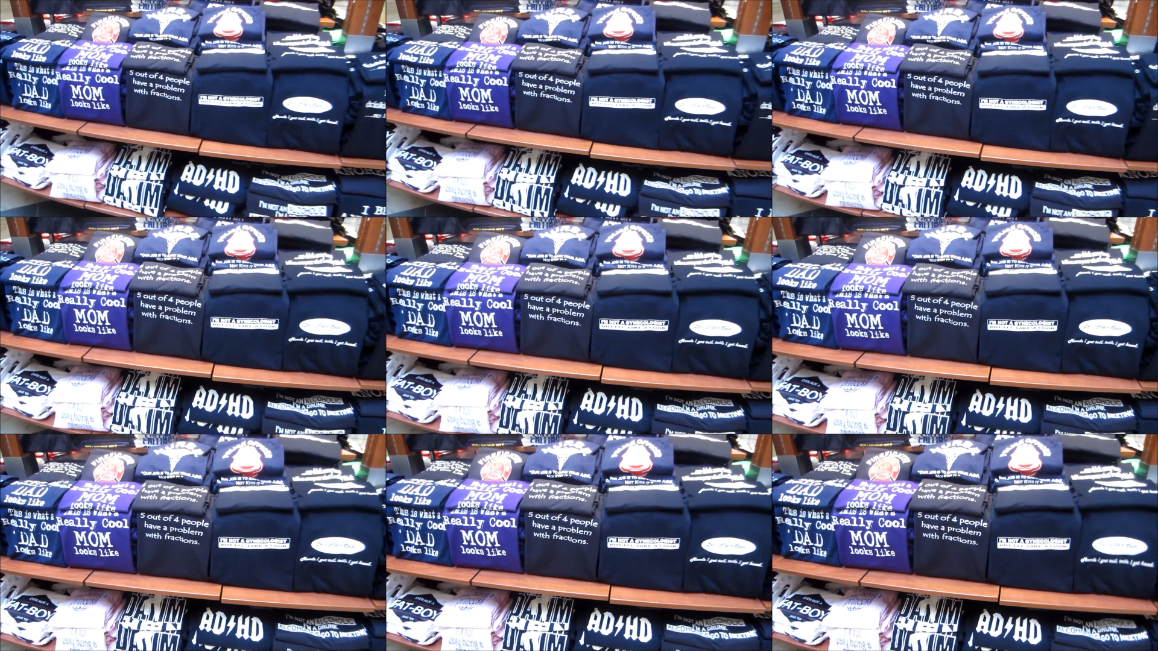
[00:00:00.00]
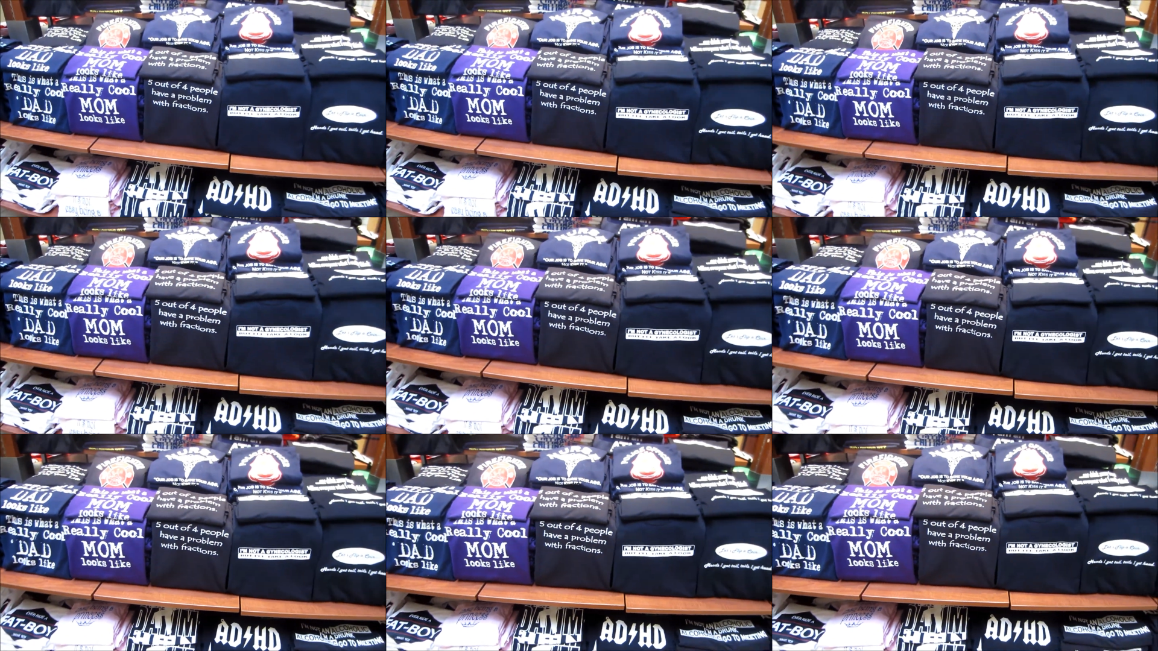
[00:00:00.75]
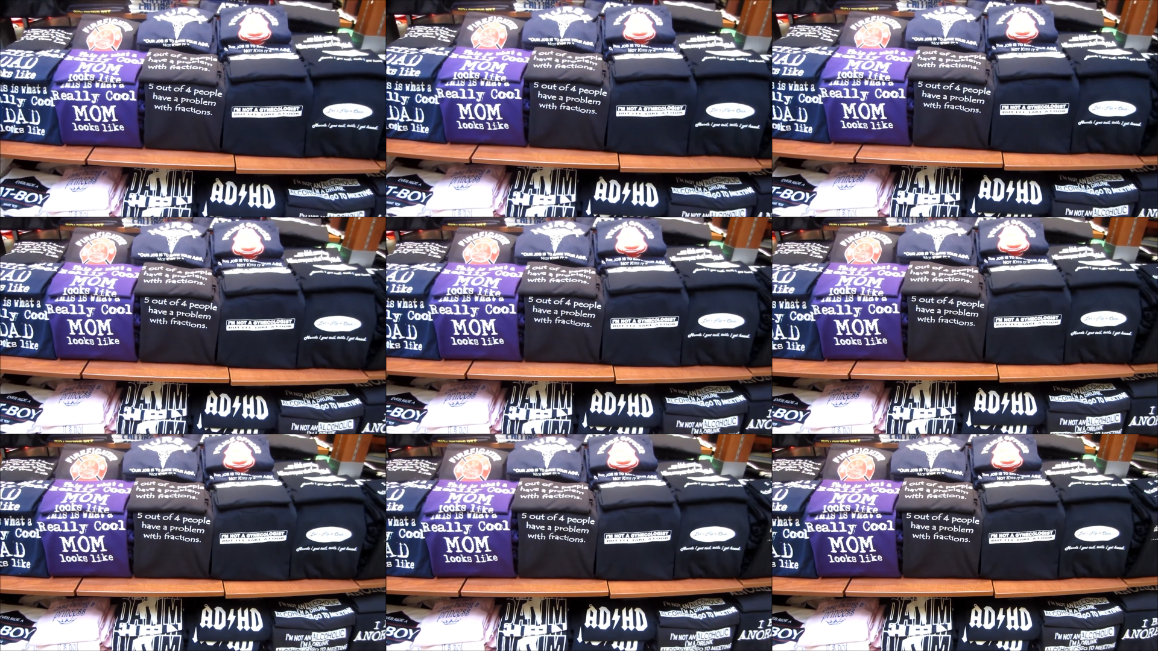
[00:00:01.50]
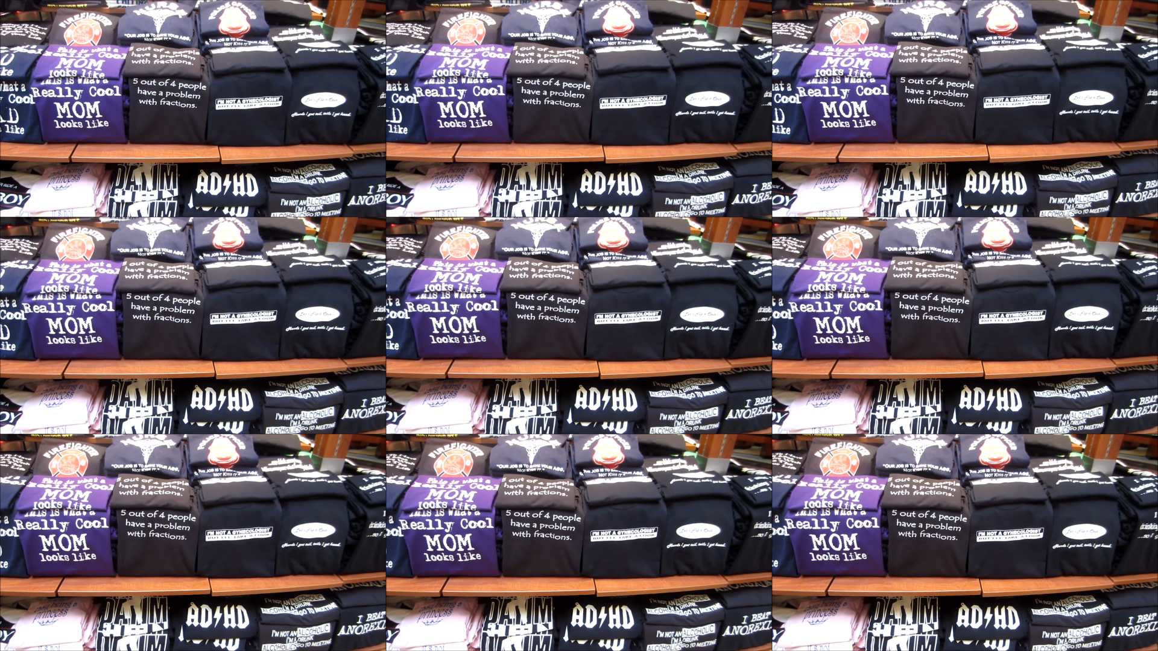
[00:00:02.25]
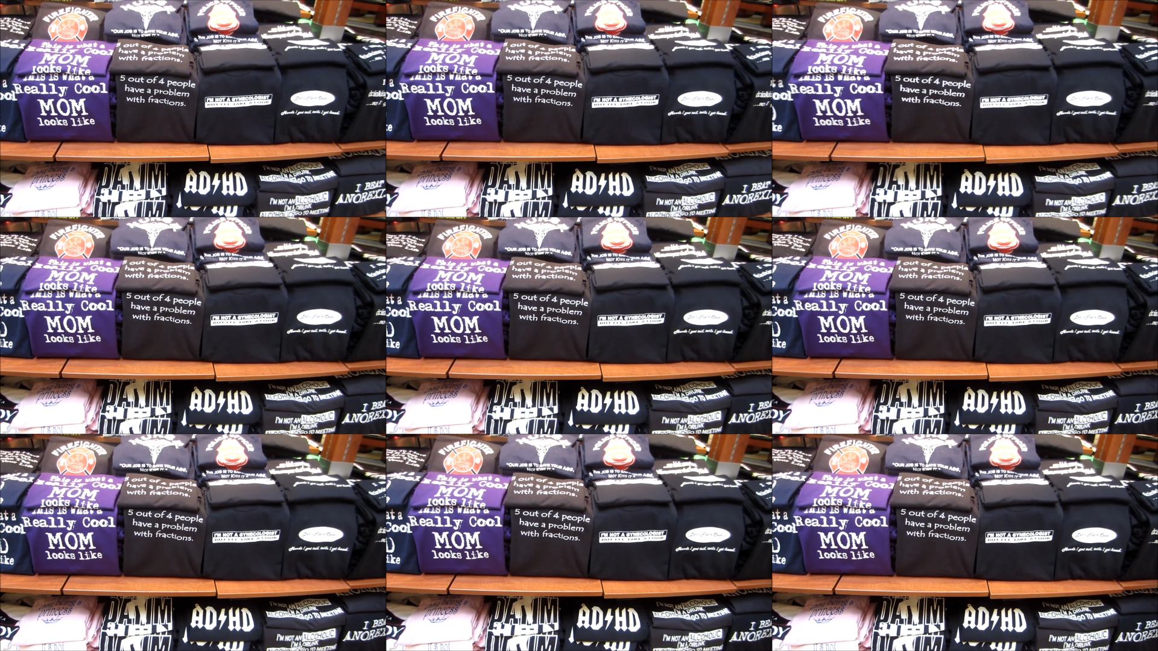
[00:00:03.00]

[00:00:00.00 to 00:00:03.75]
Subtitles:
Nobody's mouth can be seen.